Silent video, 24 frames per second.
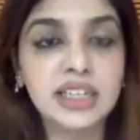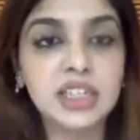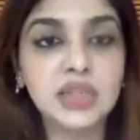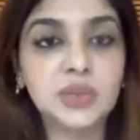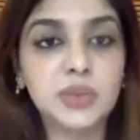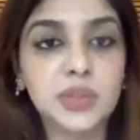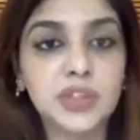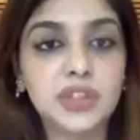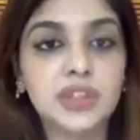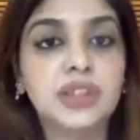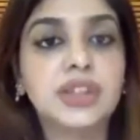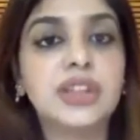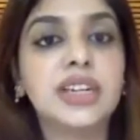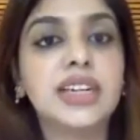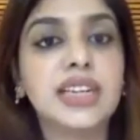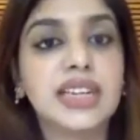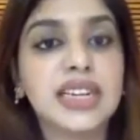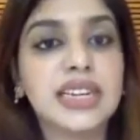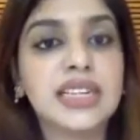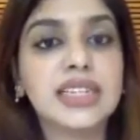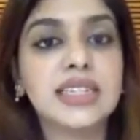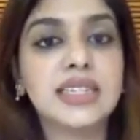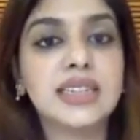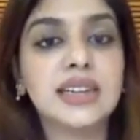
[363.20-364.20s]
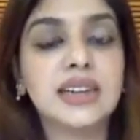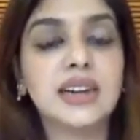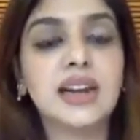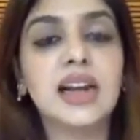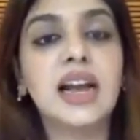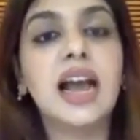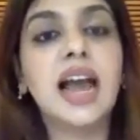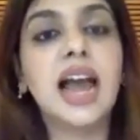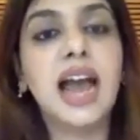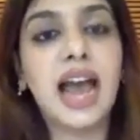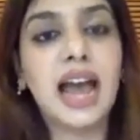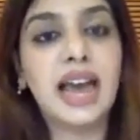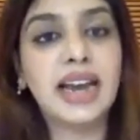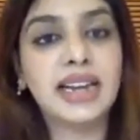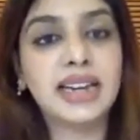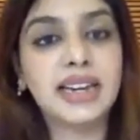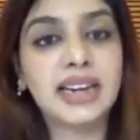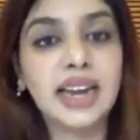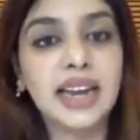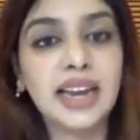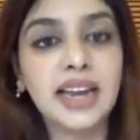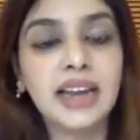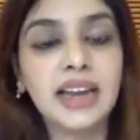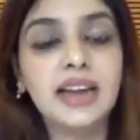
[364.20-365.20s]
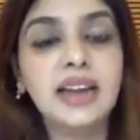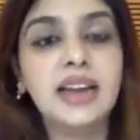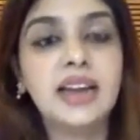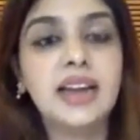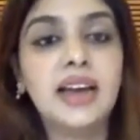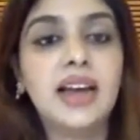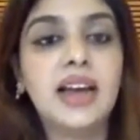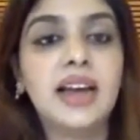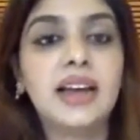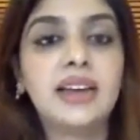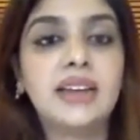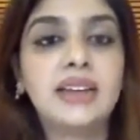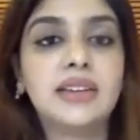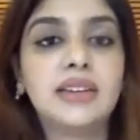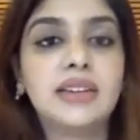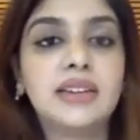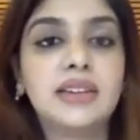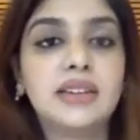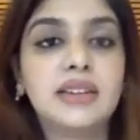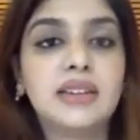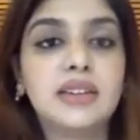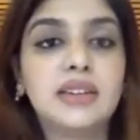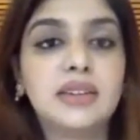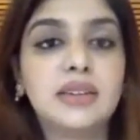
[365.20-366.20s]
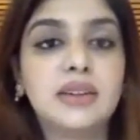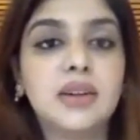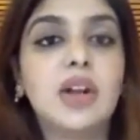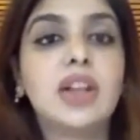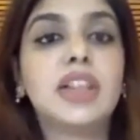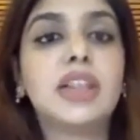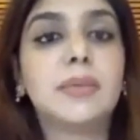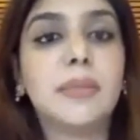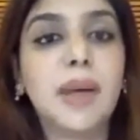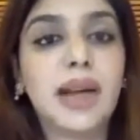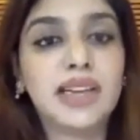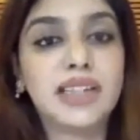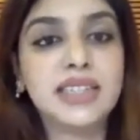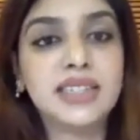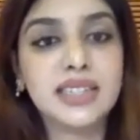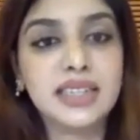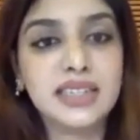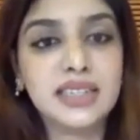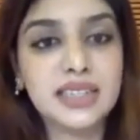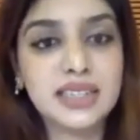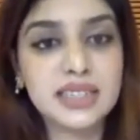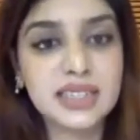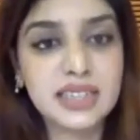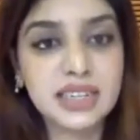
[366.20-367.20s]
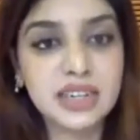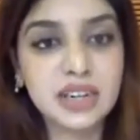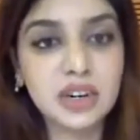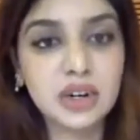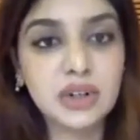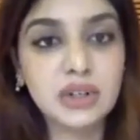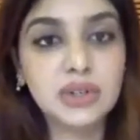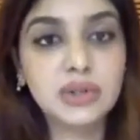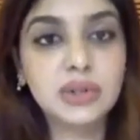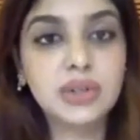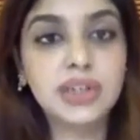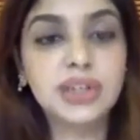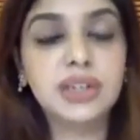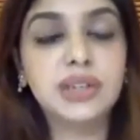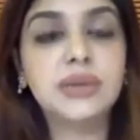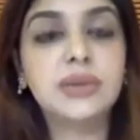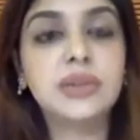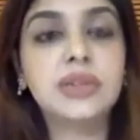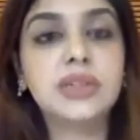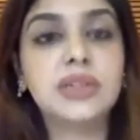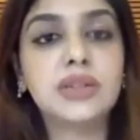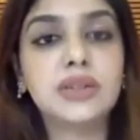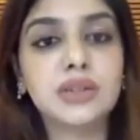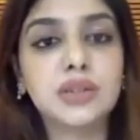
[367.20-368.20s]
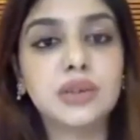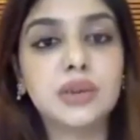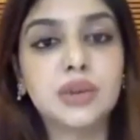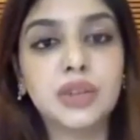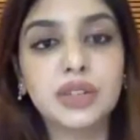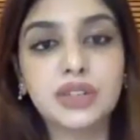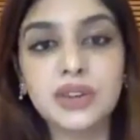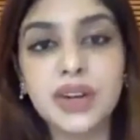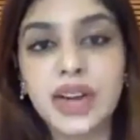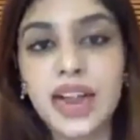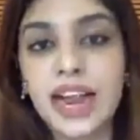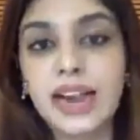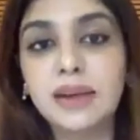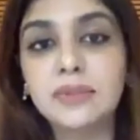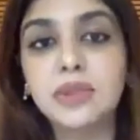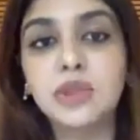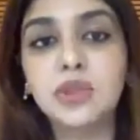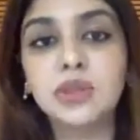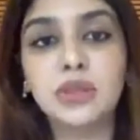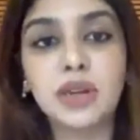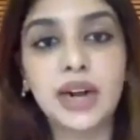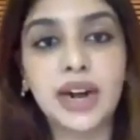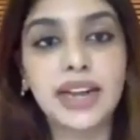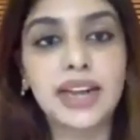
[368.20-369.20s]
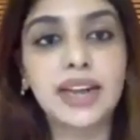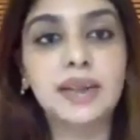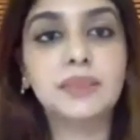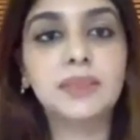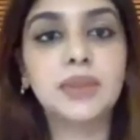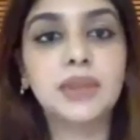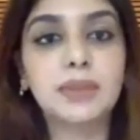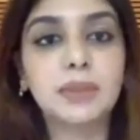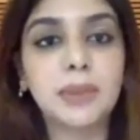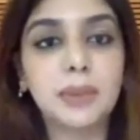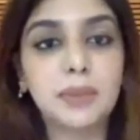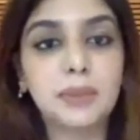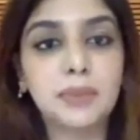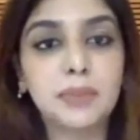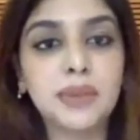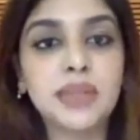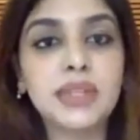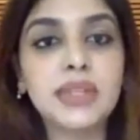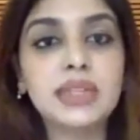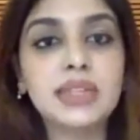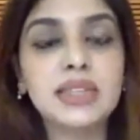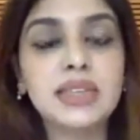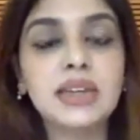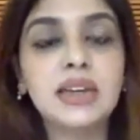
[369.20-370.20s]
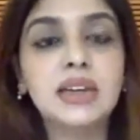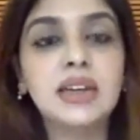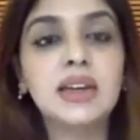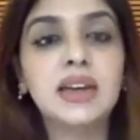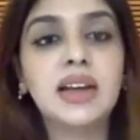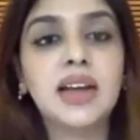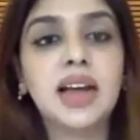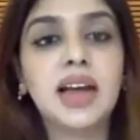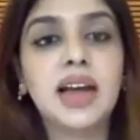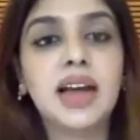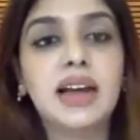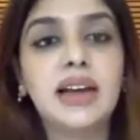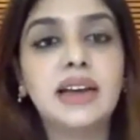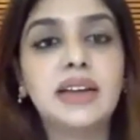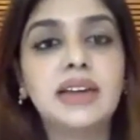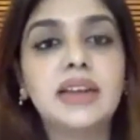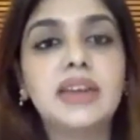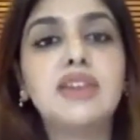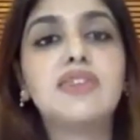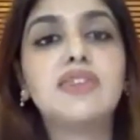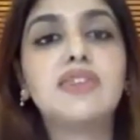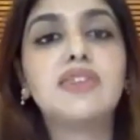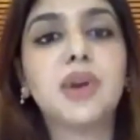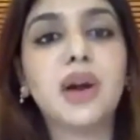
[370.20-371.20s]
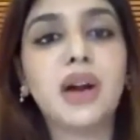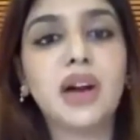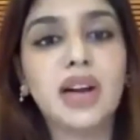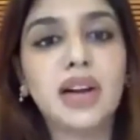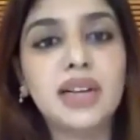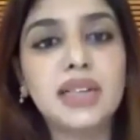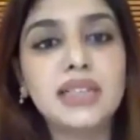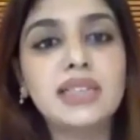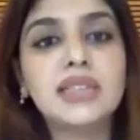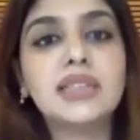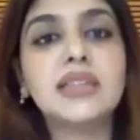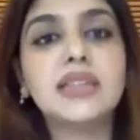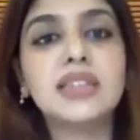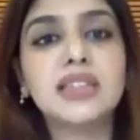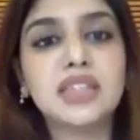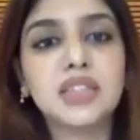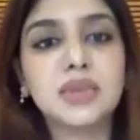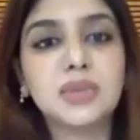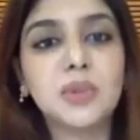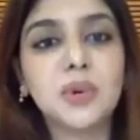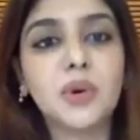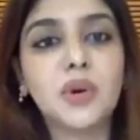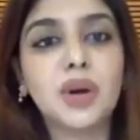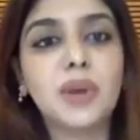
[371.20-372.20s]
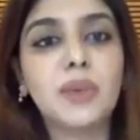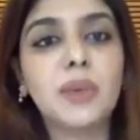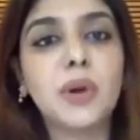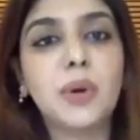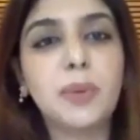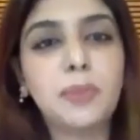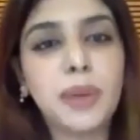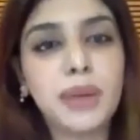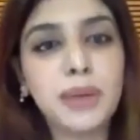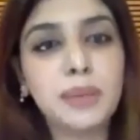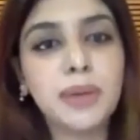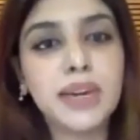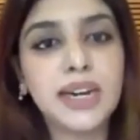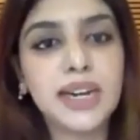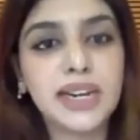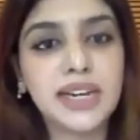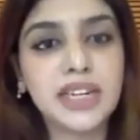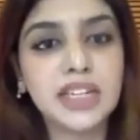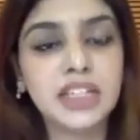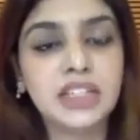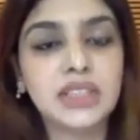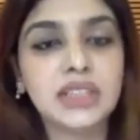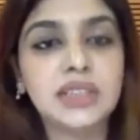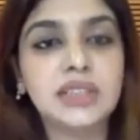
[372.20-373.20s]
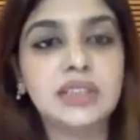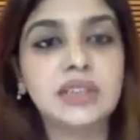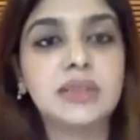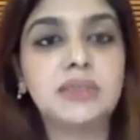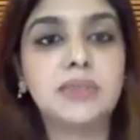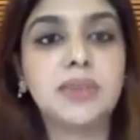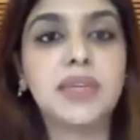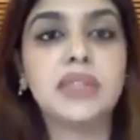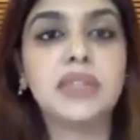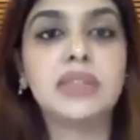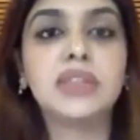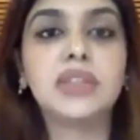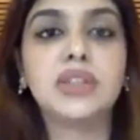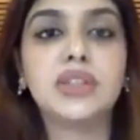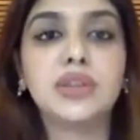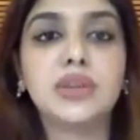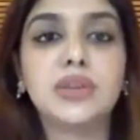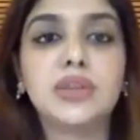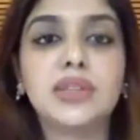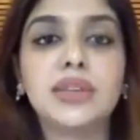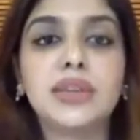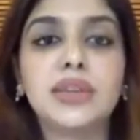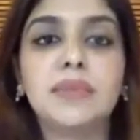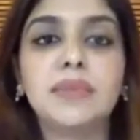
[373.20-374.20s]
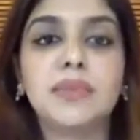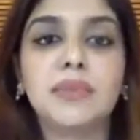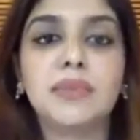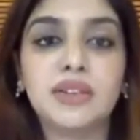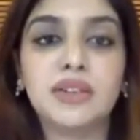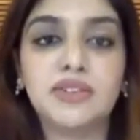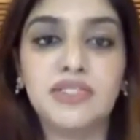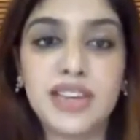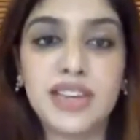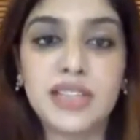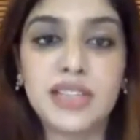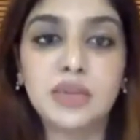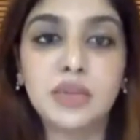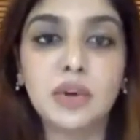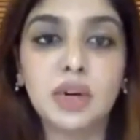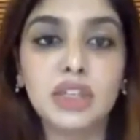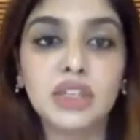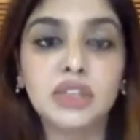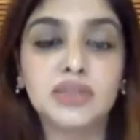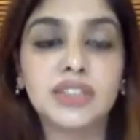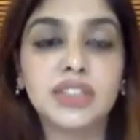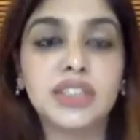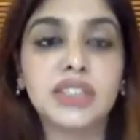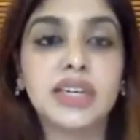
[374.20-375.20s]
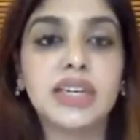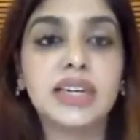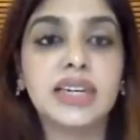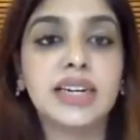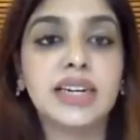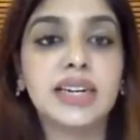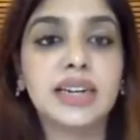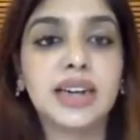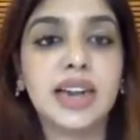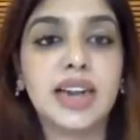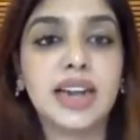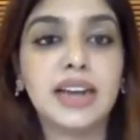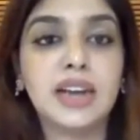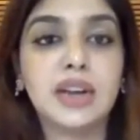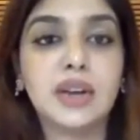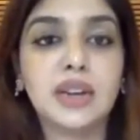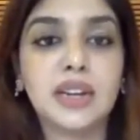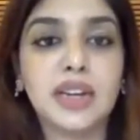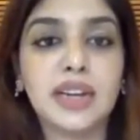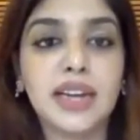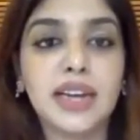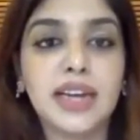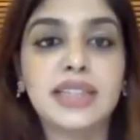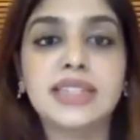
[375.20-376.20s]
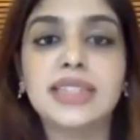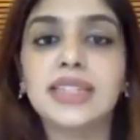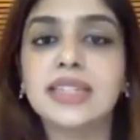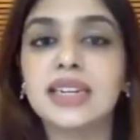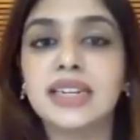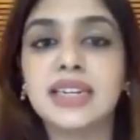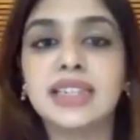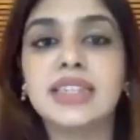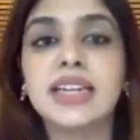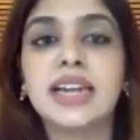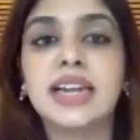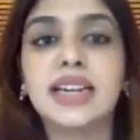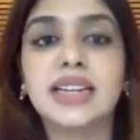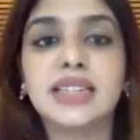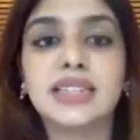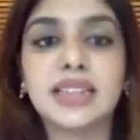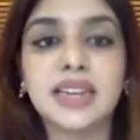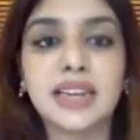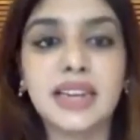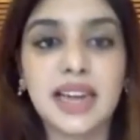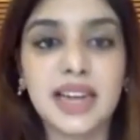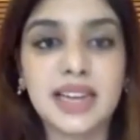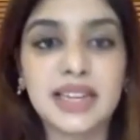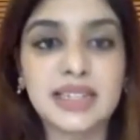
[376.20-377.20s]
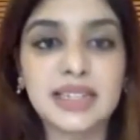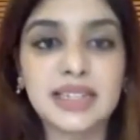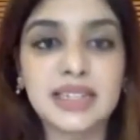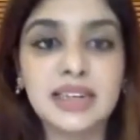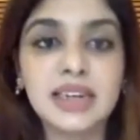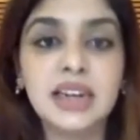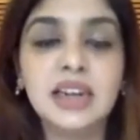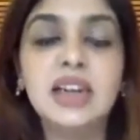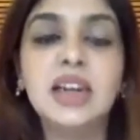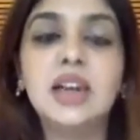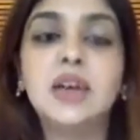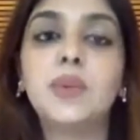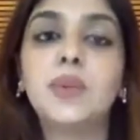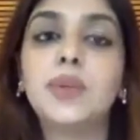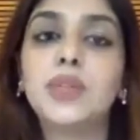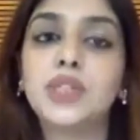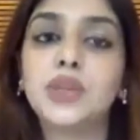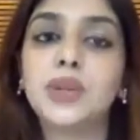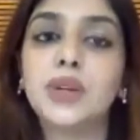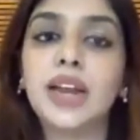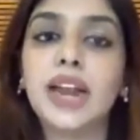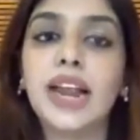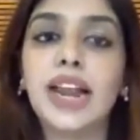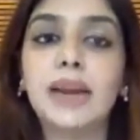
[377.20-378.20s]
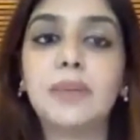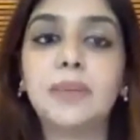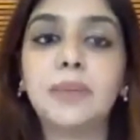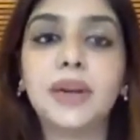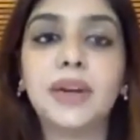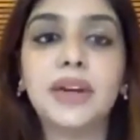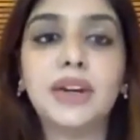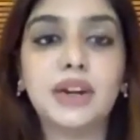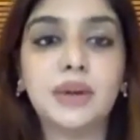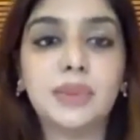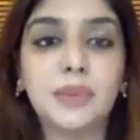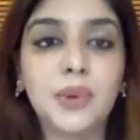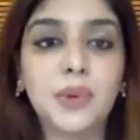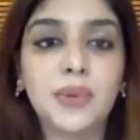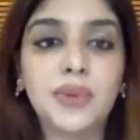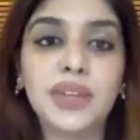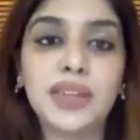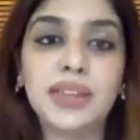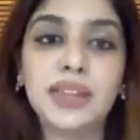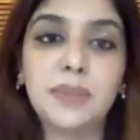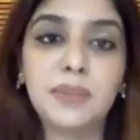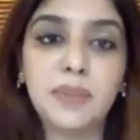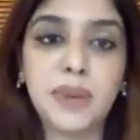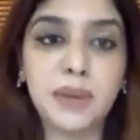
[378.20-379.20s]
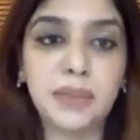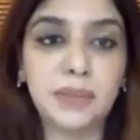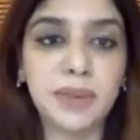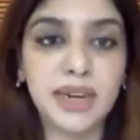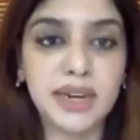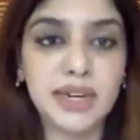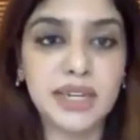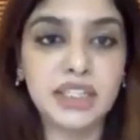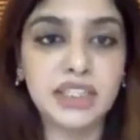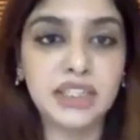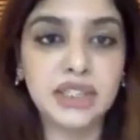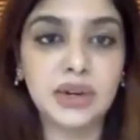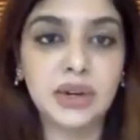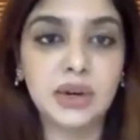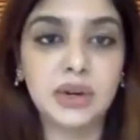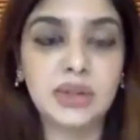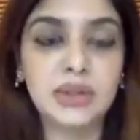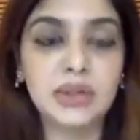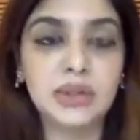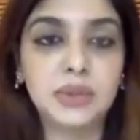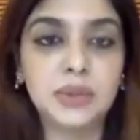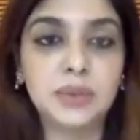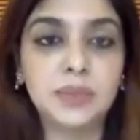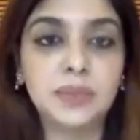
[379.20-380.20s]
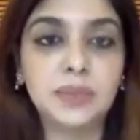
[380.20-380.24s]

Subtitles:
which will decrease the acne, and all the bacteria in the skin also reduces, so it will help to dry up the pimples. And if your concern is more about pigmentation, better to use some face wash which contain glycolic acid and salicylic acid, which will help in removing the pigmentation also.